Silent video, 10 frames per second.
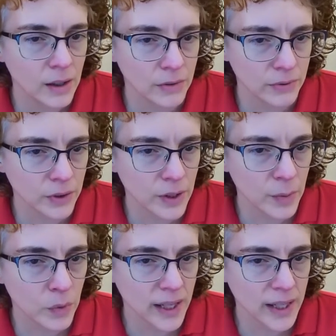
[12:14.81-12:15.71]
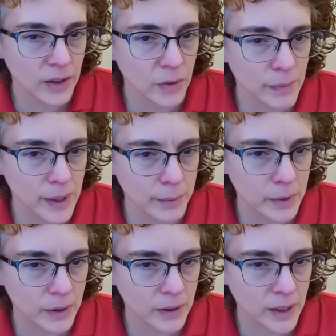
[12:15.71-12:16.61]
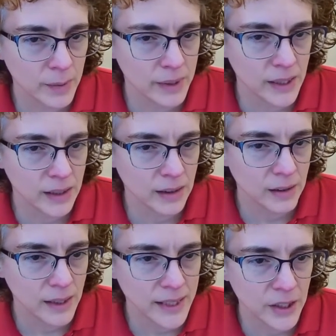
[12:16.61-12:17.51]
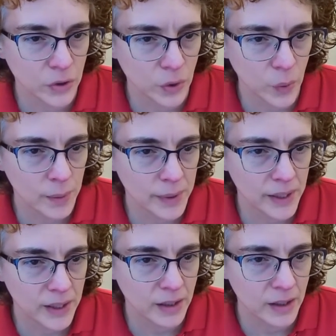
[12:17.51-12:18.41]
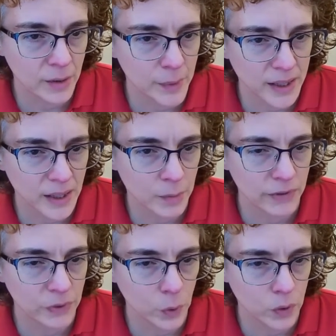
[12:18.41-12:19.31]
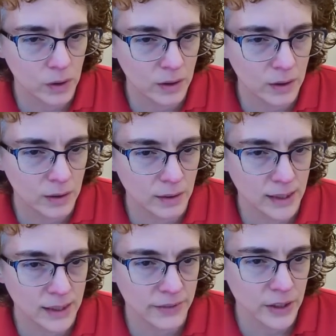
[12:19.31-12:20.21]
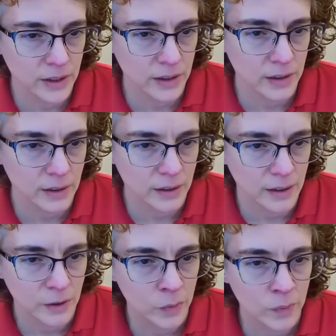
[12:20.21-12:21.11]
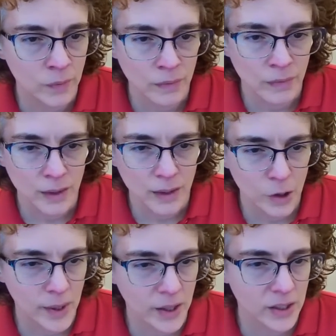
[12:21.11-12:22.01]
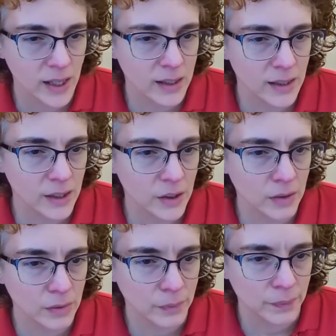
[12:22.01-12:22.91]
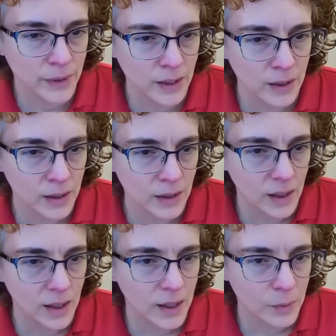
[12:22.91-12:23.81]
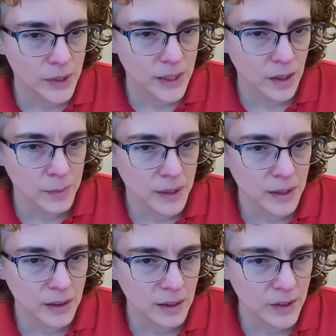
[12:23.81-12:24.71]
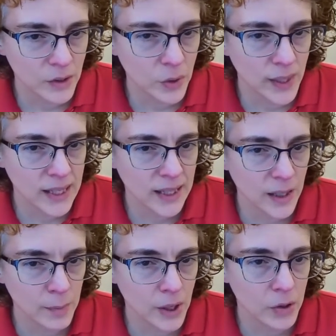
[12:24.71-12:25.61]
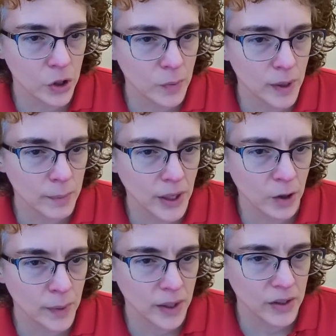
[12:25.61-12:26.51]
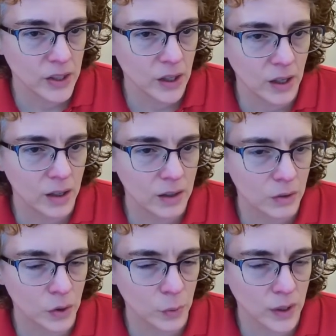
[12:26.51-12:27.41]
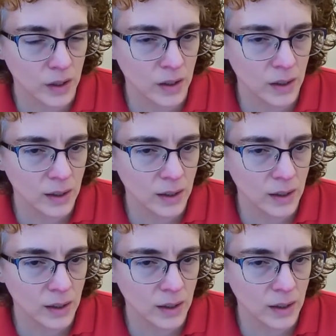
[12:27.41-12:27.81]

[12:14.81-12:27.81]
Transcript: From what I can remember, I didn't grow up here, but I think before I lived here. Your parents can't tell you? I was adopted. I don't know anything about who my bio parents are or were.